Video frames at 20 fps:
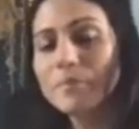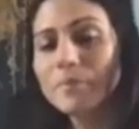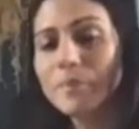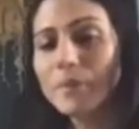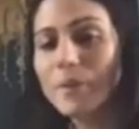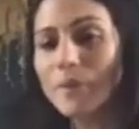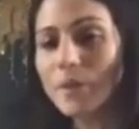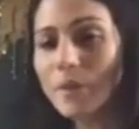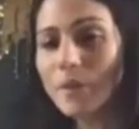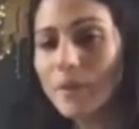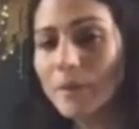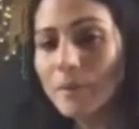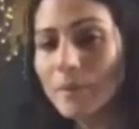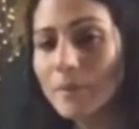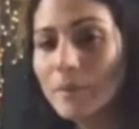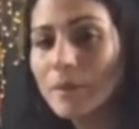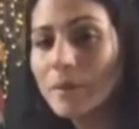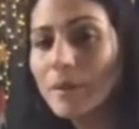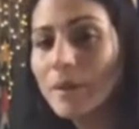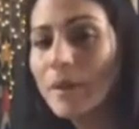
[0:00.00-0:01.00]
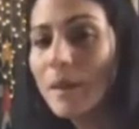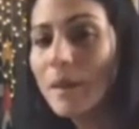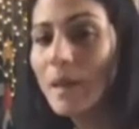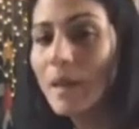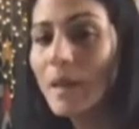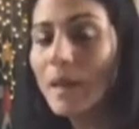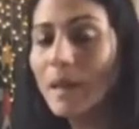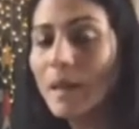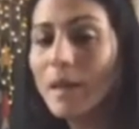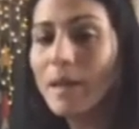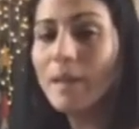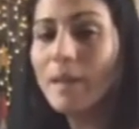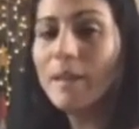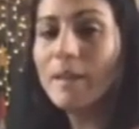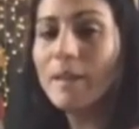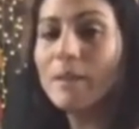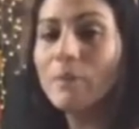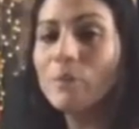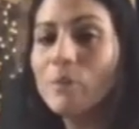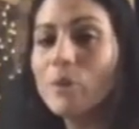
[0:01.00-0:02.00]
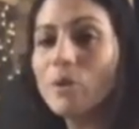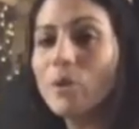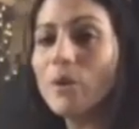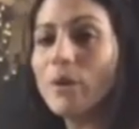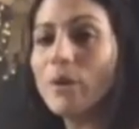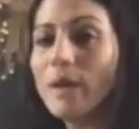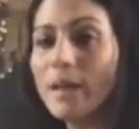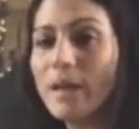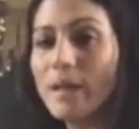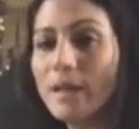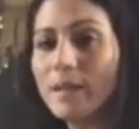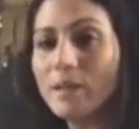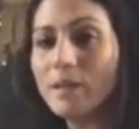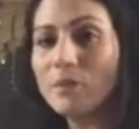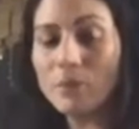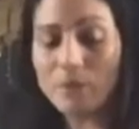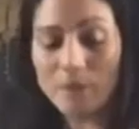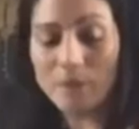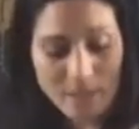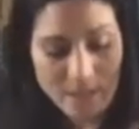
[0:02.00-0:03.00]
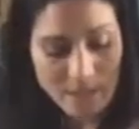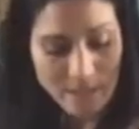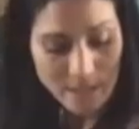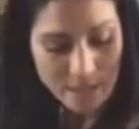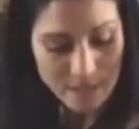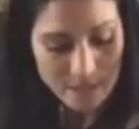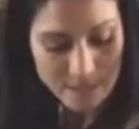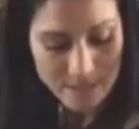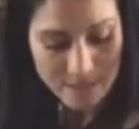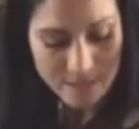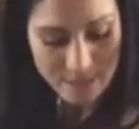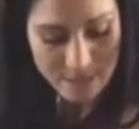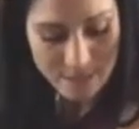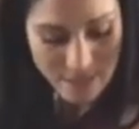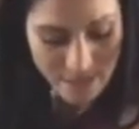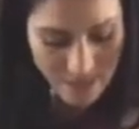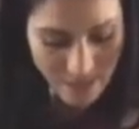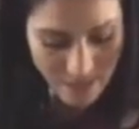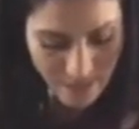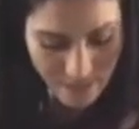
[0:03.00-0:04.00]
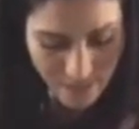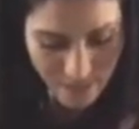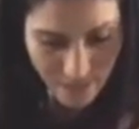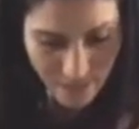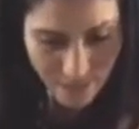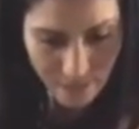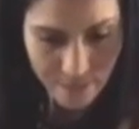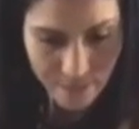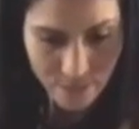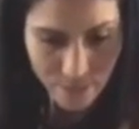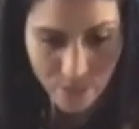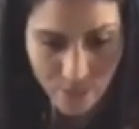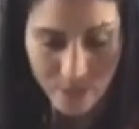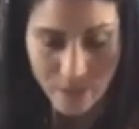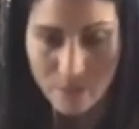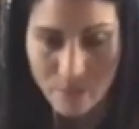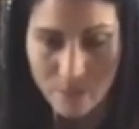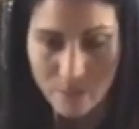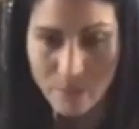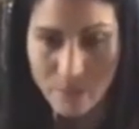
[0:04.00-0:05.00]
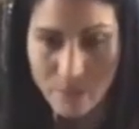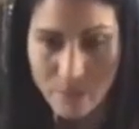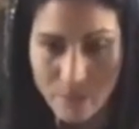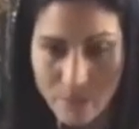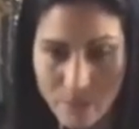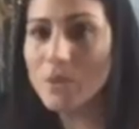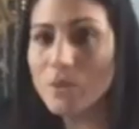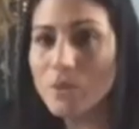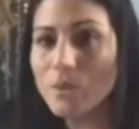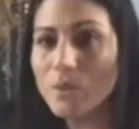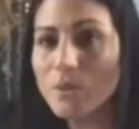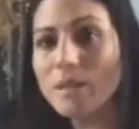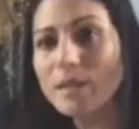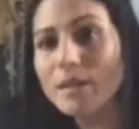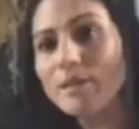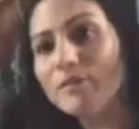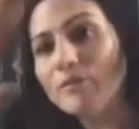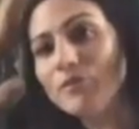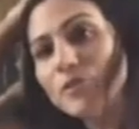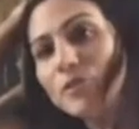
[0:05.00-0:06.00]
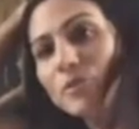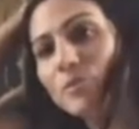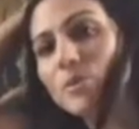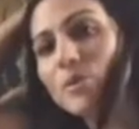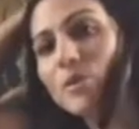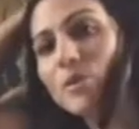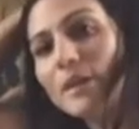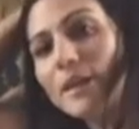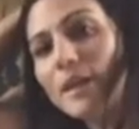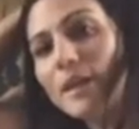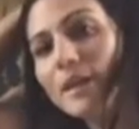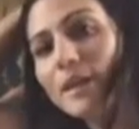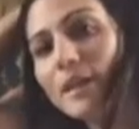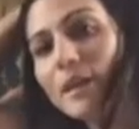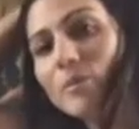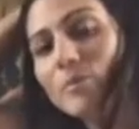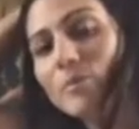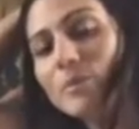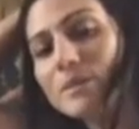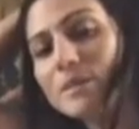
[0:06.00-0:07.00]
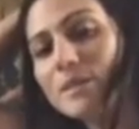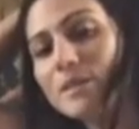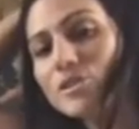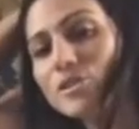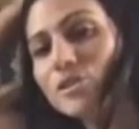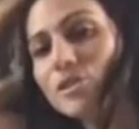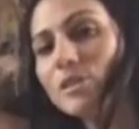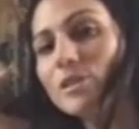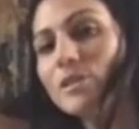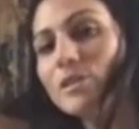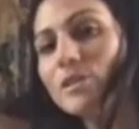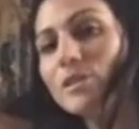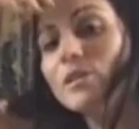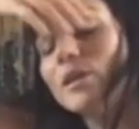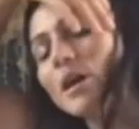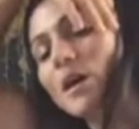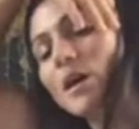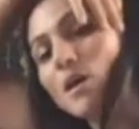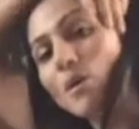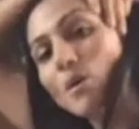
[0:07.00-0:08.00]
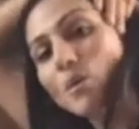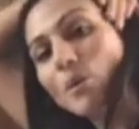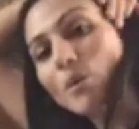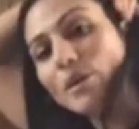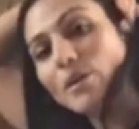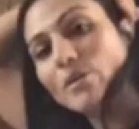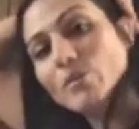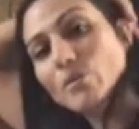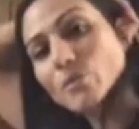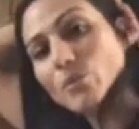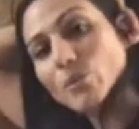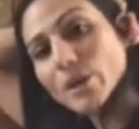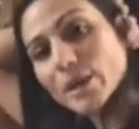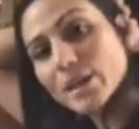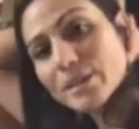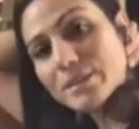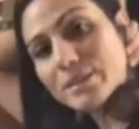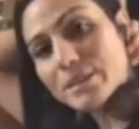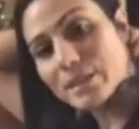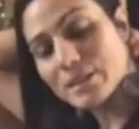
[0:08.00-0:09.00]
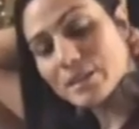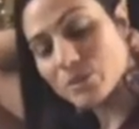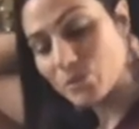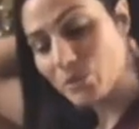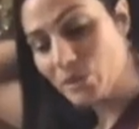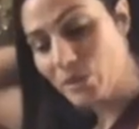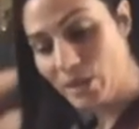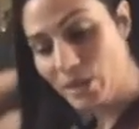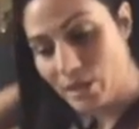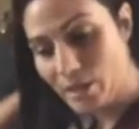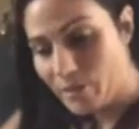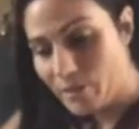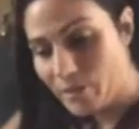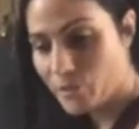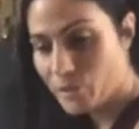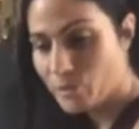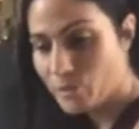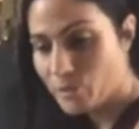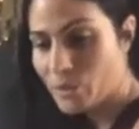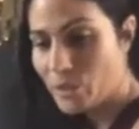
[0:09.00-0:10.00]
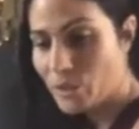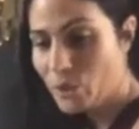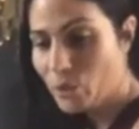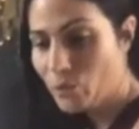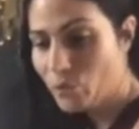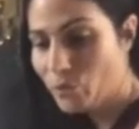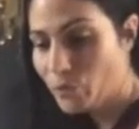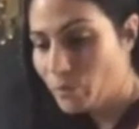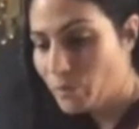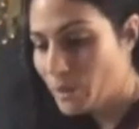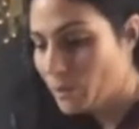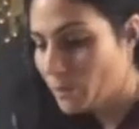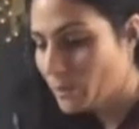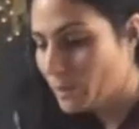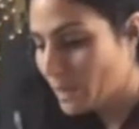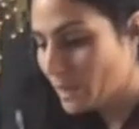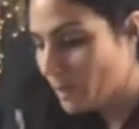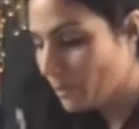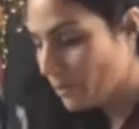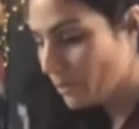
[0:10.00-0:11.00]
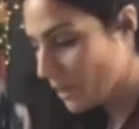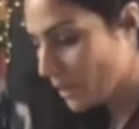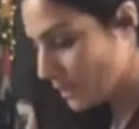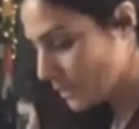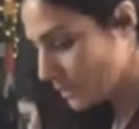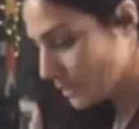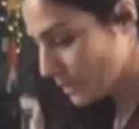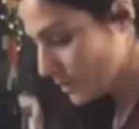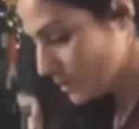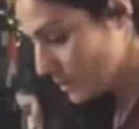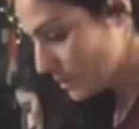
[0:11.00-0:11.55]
Good. And then we'll go ahead and release the legs. We're going to make our way to a comfortable laying down position. One of the ways that's really comfortable, I know for me when I practice